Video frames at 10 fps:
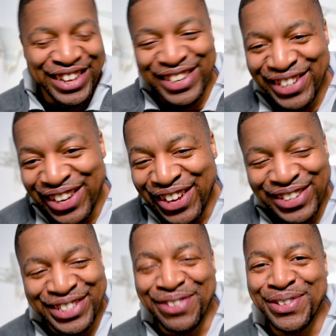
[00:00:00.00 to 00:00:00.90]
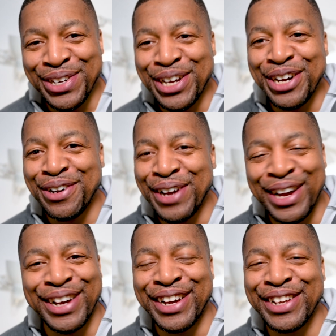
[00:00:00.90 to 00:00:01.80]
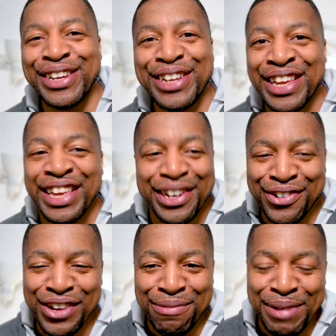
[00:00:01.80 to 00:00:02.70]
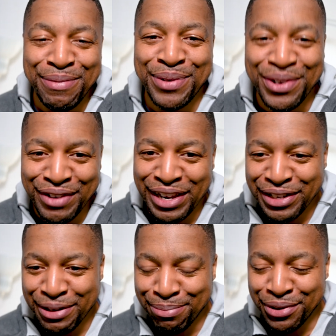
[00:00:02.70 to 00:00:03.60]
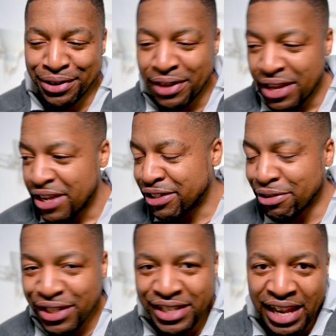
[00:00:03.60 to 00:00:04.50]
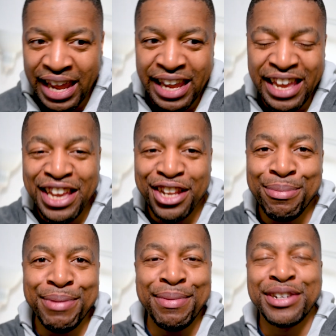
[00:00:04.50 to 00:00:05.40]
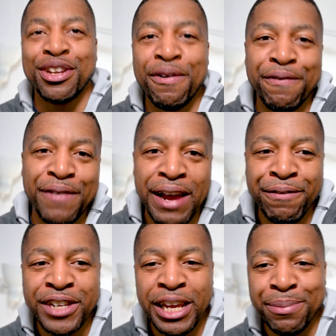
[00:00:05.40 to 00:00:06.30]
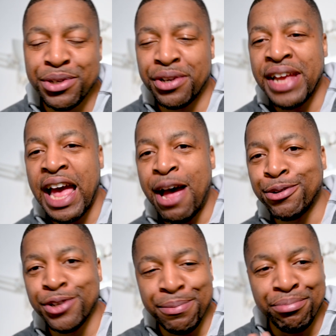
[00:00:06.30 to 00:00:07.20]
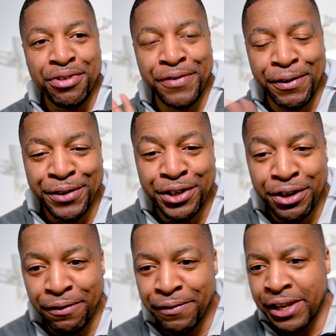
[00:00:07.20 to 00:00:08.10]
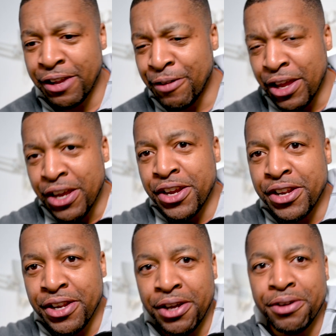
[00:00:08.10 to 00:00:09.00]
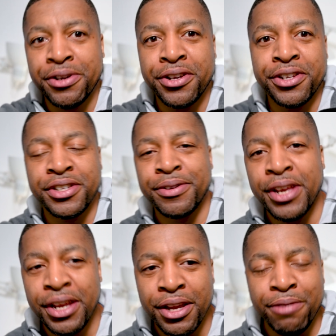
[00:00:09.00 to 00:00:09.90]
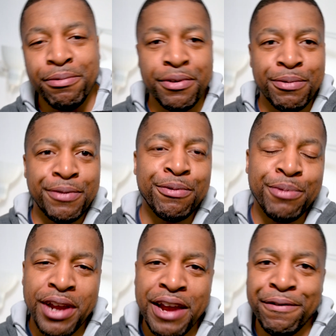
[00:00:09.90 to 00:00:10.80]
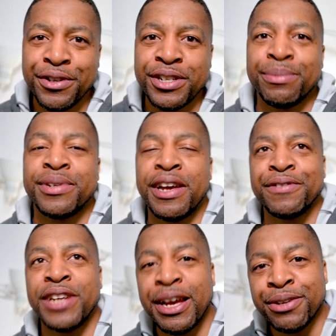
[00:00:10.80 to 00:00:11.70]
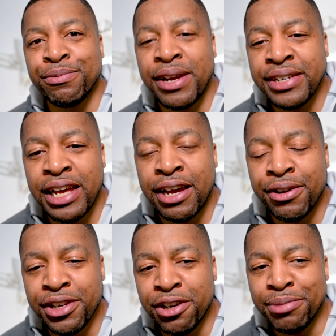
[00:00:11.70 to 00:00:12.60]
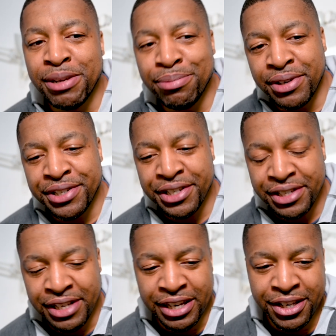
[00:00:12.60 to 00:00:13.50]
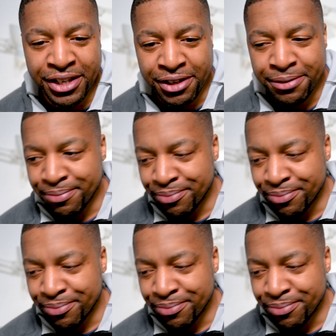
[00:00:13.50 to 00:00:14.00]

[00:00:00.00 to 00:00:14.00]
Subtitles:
You lot are some loyal, great people, great support. So today it's gonna be my top 5 tips on how to improve your photography. You know, because we're going through some tough times right now. You know, people are just like, you know,